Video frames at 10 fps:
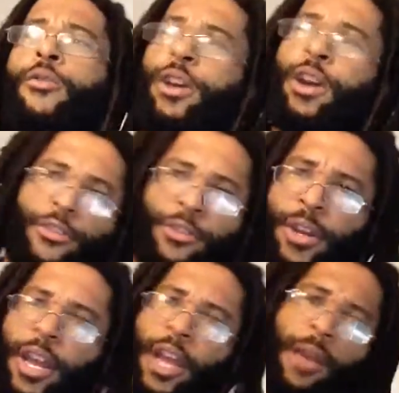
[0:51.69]

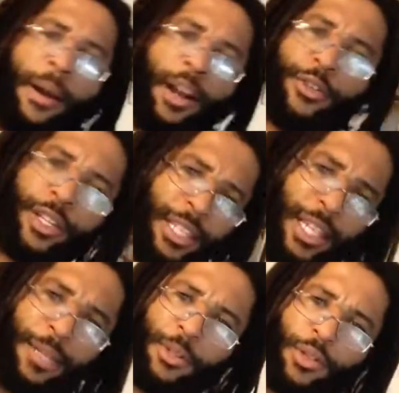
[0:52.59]
recovery and my
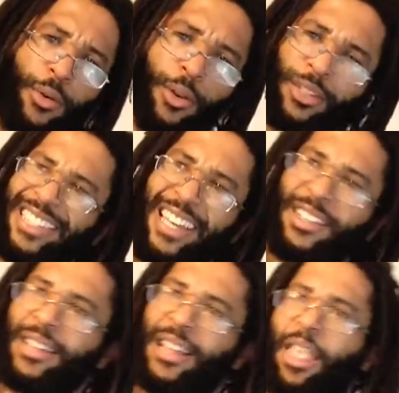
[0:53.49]
creatine. I'm gonna throw it all
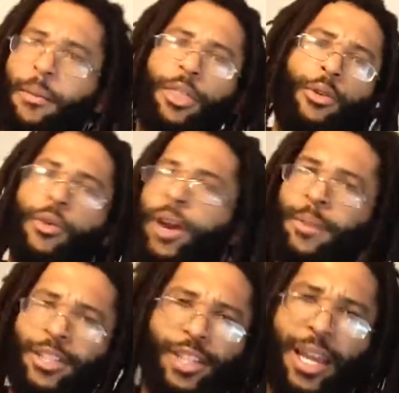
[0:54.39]
together, and I think I'm gonna throw it right
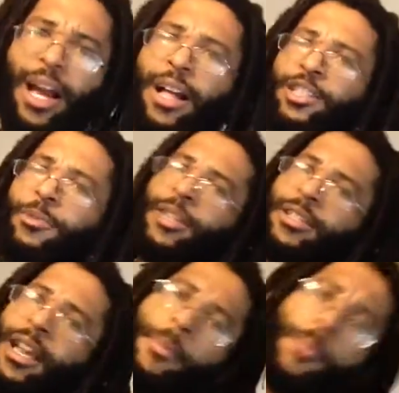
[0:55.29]
in my Shakeology
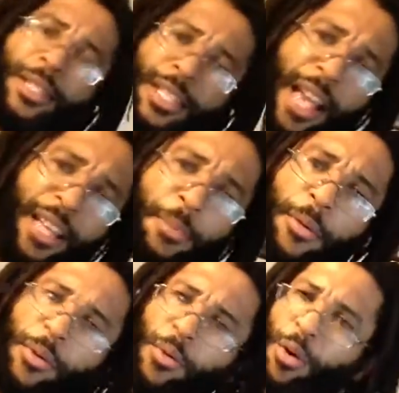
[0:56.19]
because I've been missing that as my
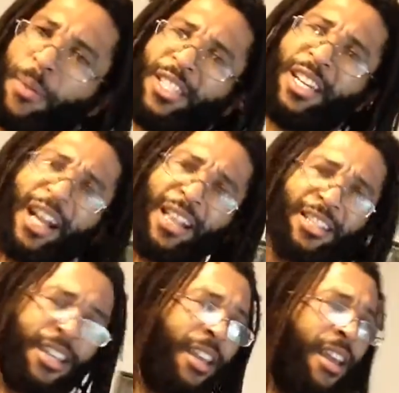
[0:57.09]
reward. My
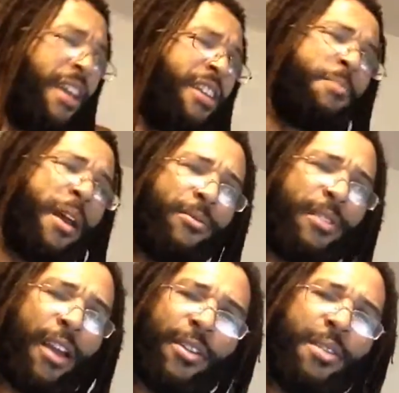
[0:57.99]
Shakeology is
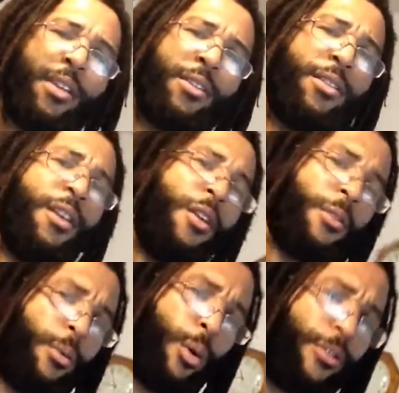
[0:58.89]
definitely better
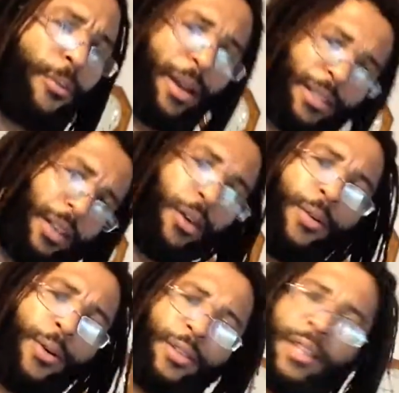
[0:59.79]
reward for
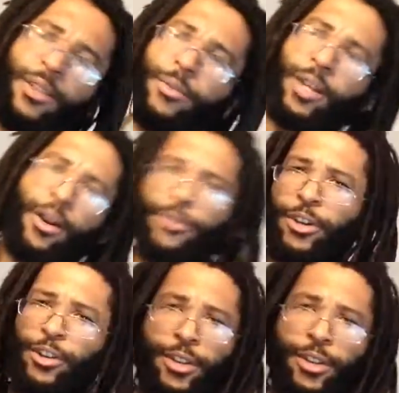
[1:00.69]
myself than the recovery and